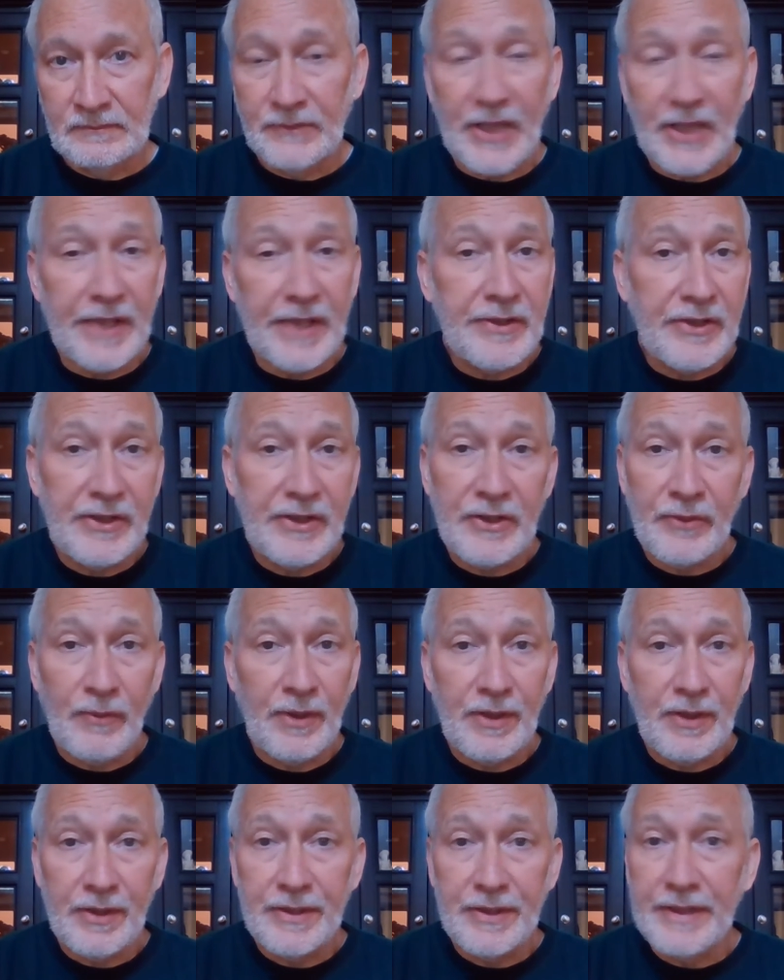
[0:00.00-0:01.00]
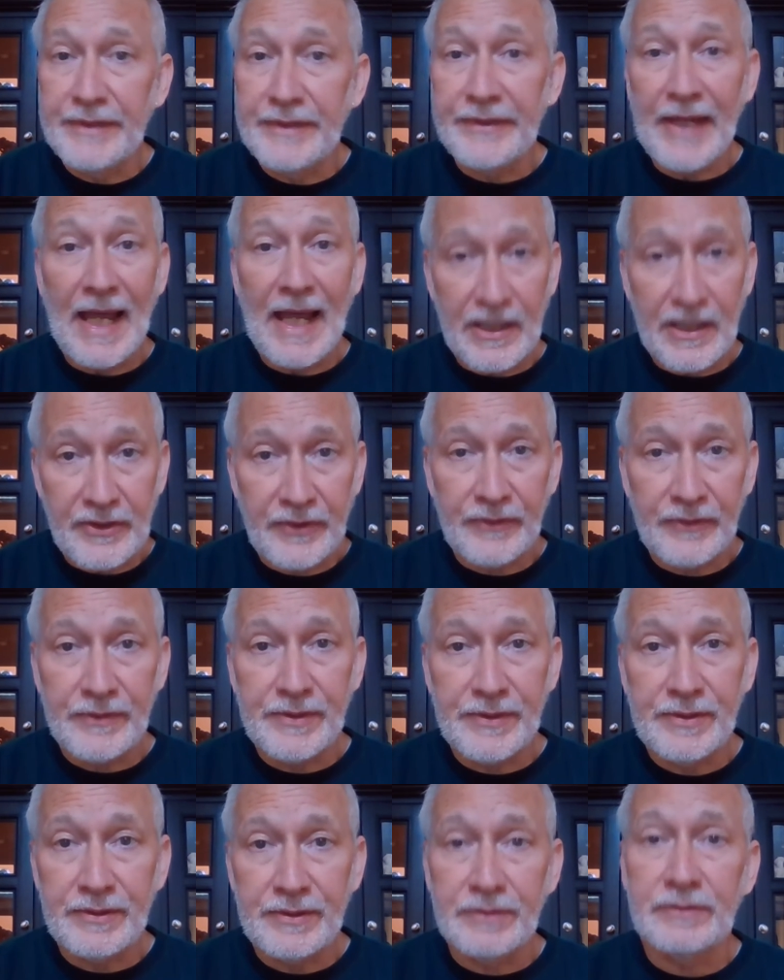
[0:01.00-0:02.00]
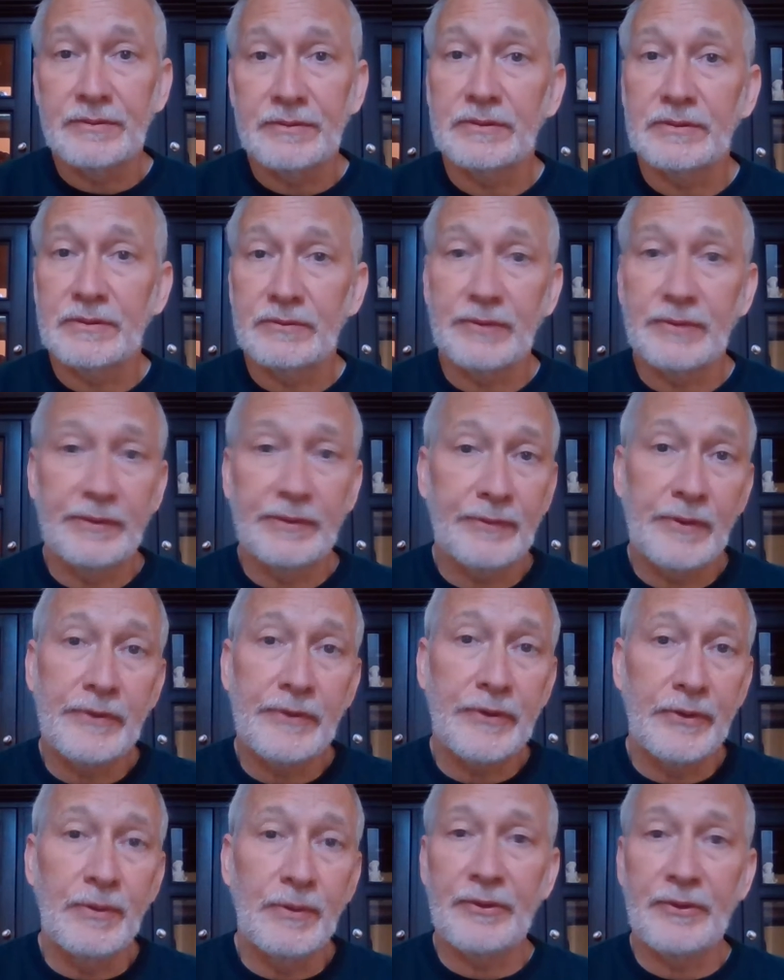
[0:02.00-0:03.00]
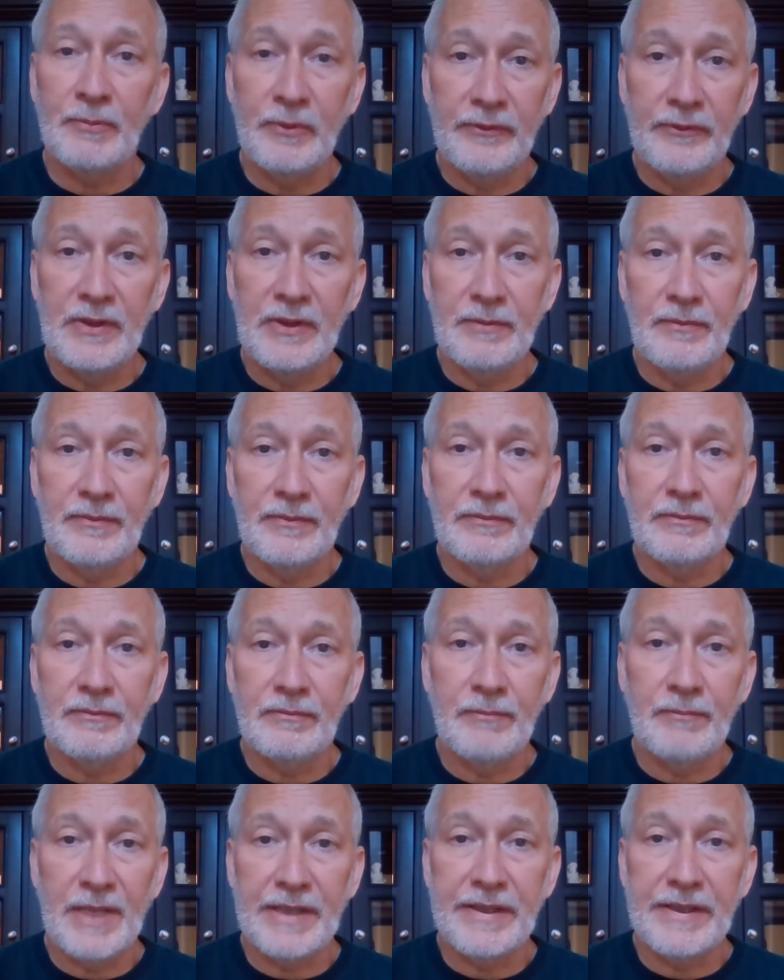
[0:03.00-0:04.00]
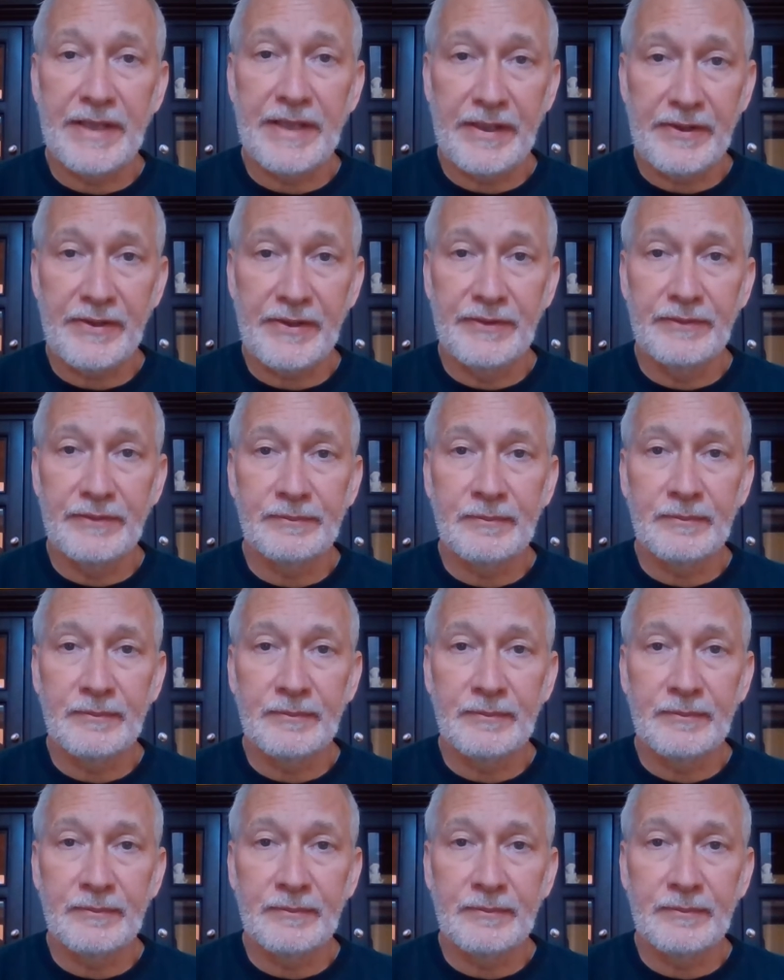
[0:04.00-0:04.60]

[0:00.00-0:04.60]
Tai Chi Chuan is actually referred to as moving meditation.